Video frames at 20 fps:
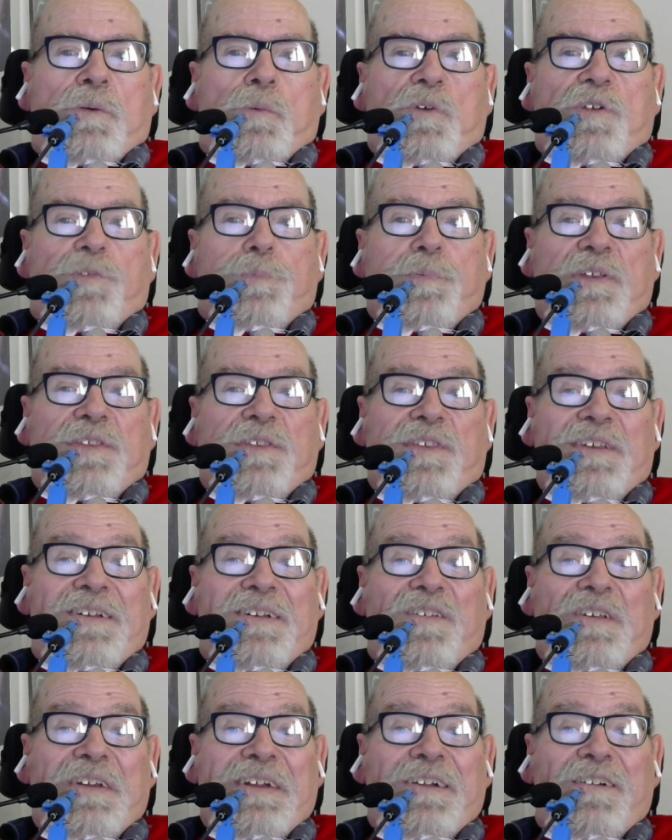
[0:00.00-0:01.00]
We spent the
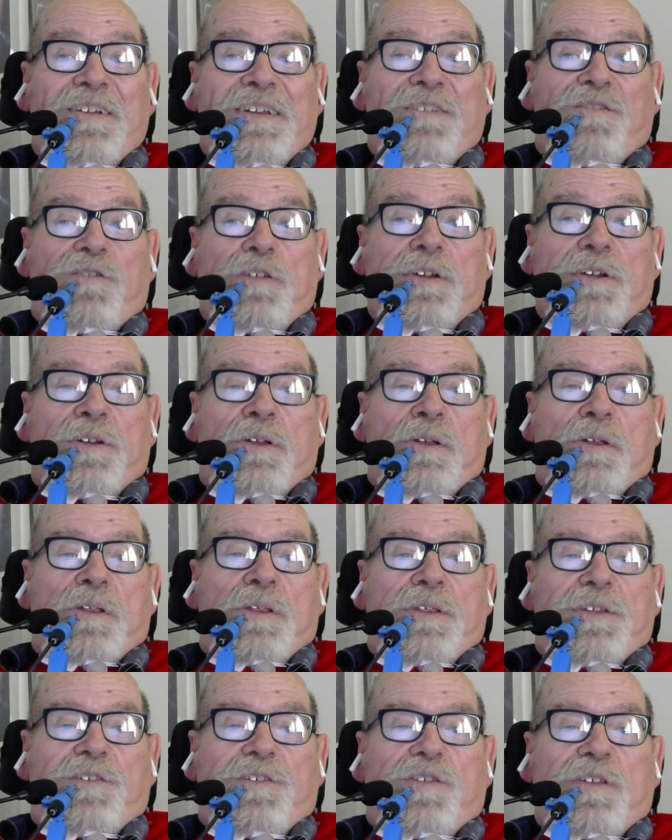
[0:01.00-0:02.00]
entire evening
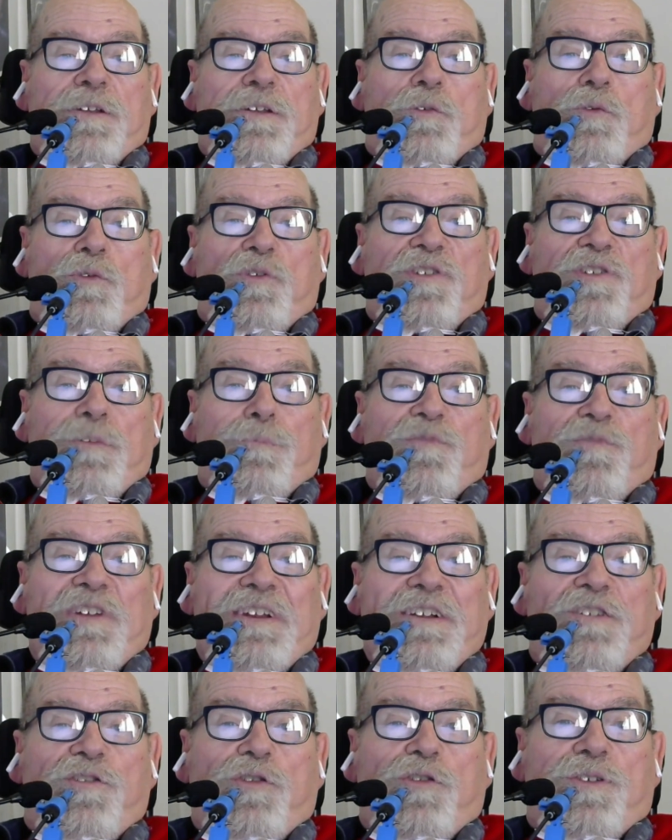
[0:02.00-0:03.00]
listening to his
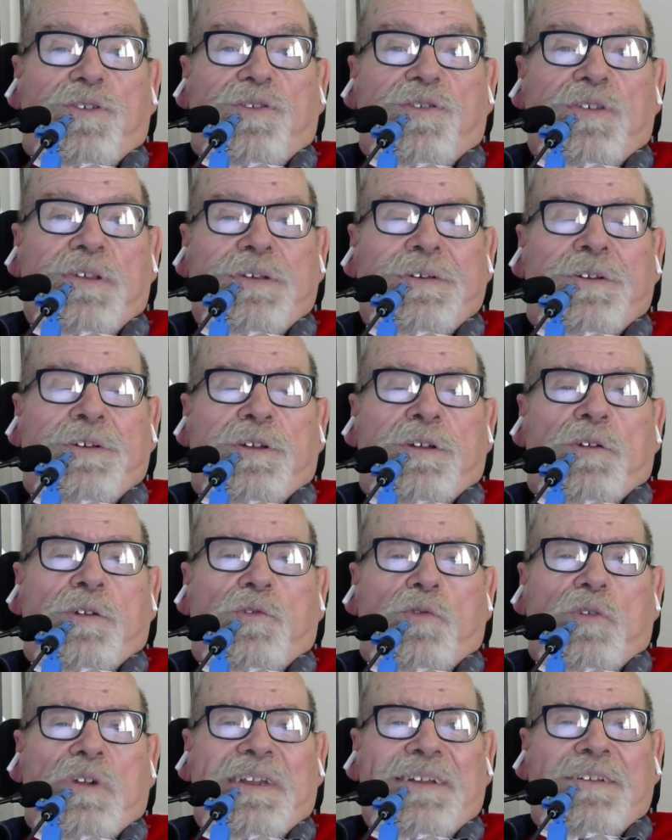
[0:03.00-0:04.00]
objections,
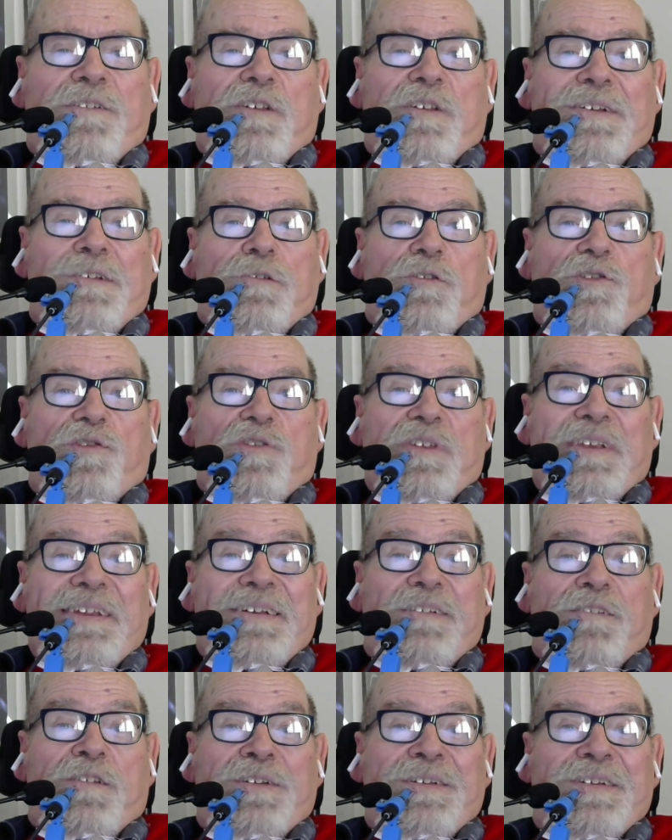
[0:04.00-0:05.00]
trying to
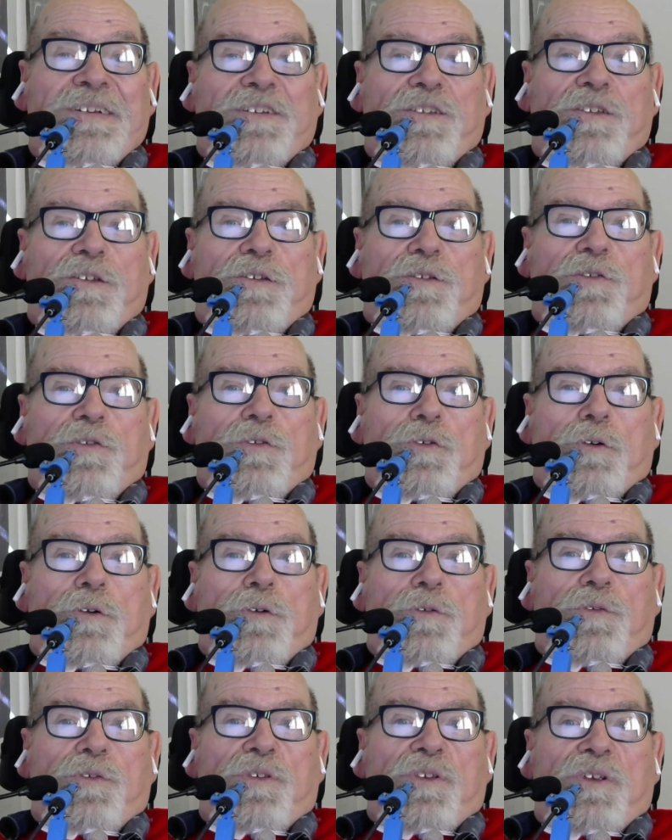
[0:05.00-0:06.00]
understand his
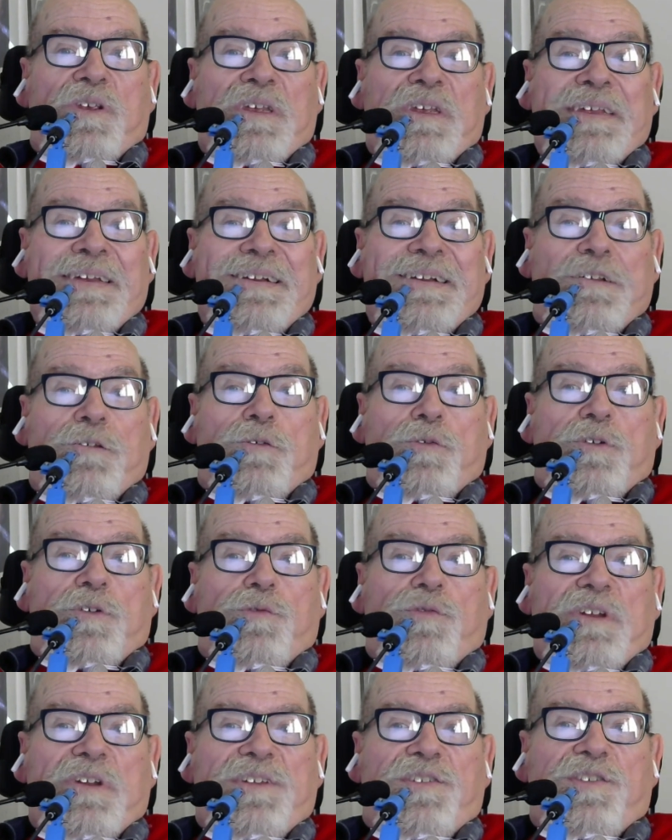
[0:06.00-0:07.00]
concerns, and to
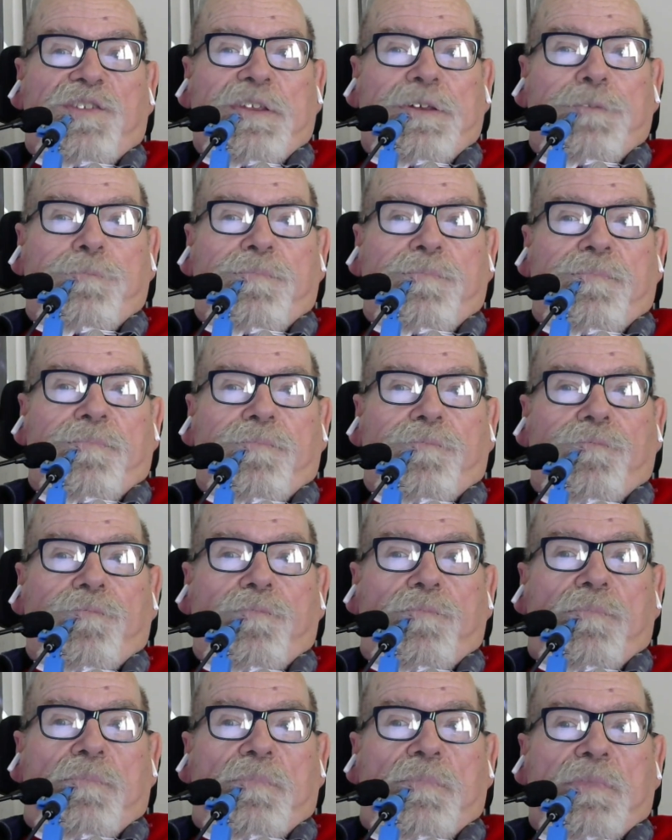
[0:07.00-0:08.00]
address them.
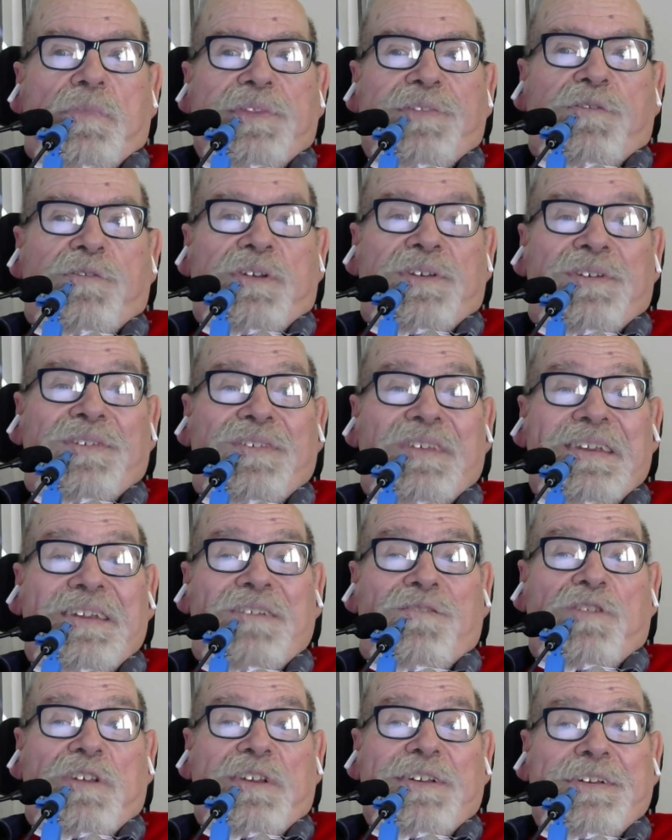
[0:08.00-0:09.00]
The
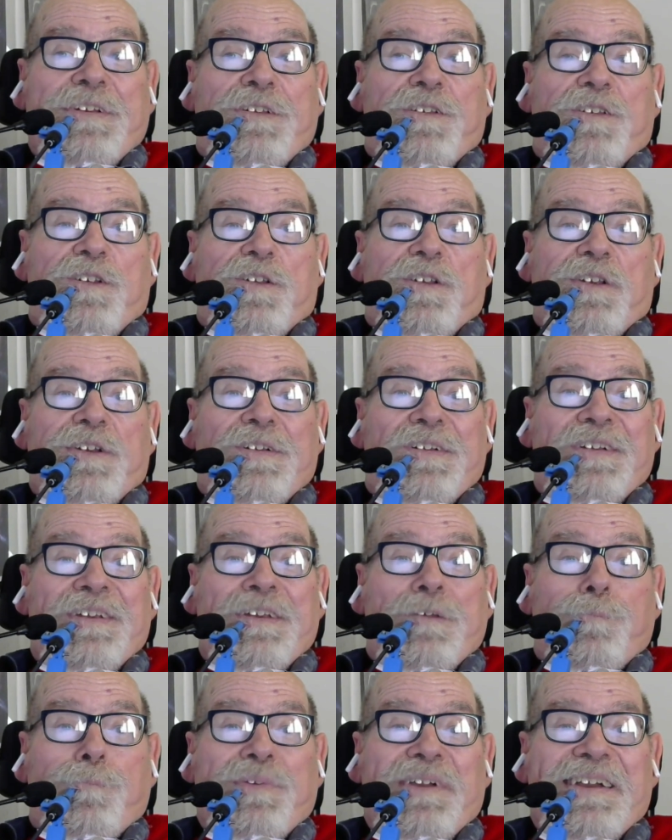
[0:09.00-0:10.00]
evening ended in an
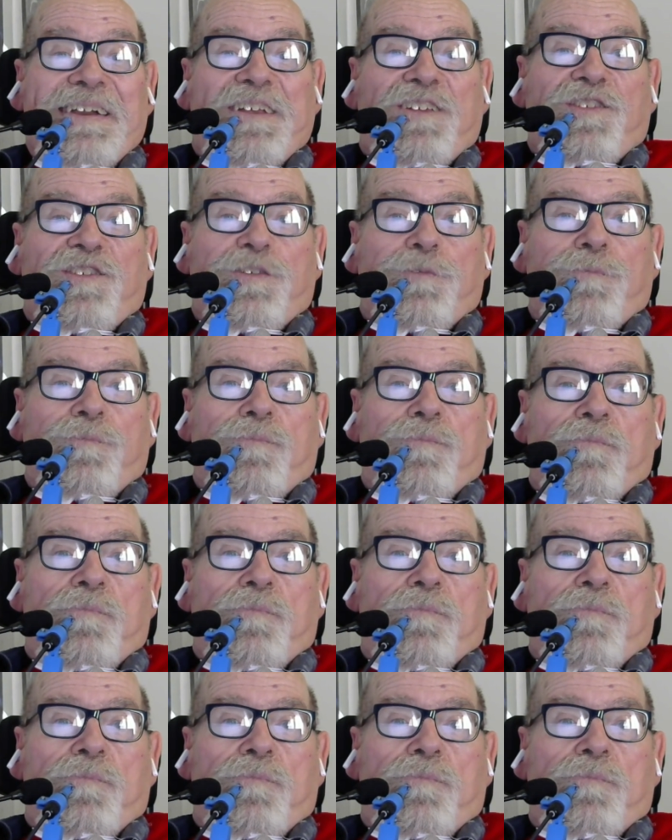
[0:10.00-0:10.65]
impasse.